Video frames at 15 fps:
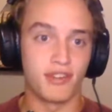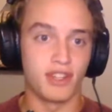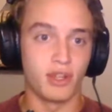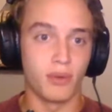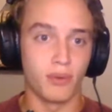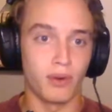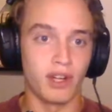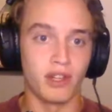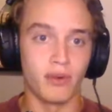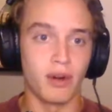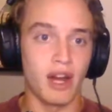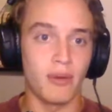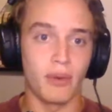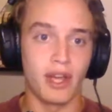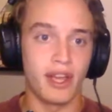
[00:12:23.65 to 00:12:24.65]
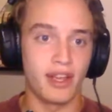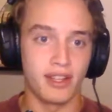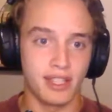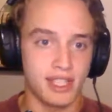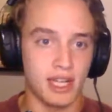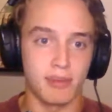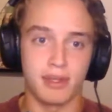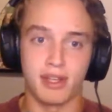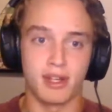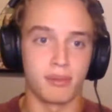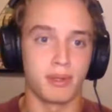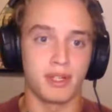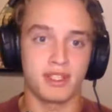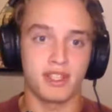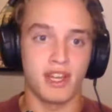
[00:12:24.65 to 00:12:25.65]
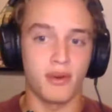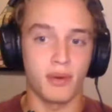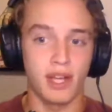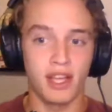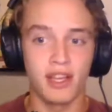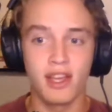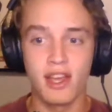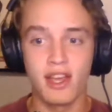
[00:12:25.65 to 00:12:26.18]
in the right way and stops a lot of pucks that way.